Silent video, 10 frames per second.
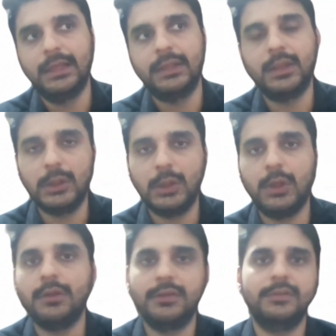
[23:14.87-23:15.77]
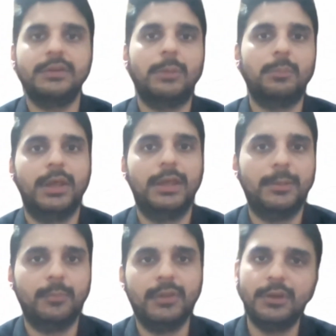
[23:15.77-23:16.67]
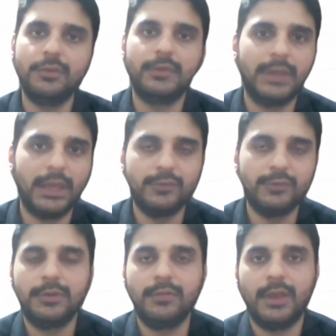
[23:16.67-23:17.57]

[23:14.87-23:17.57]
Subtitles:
the law doesn't apply. But there is a catch to it,